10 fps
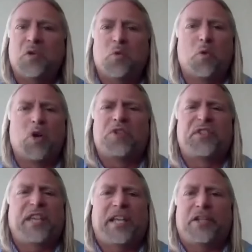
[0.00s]
Worst
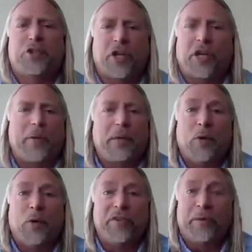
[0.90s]
thing is you're going to be
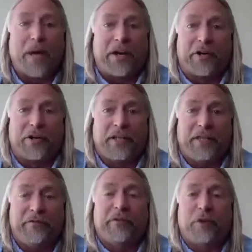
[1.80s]
moving better,
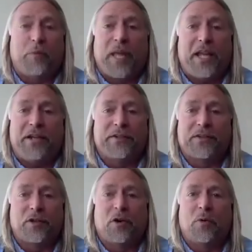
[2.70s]
even if your mm-hmm. pain
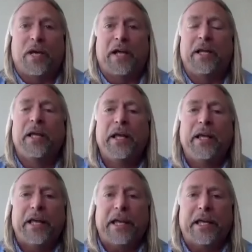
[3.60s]
doesn't go away.
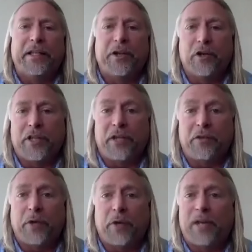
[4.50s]
And literally in
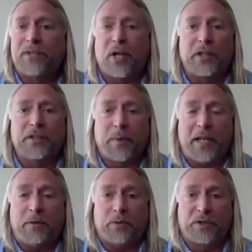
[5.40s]
three months, all his
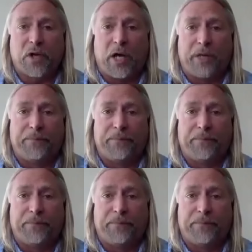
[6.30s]
pain was gone.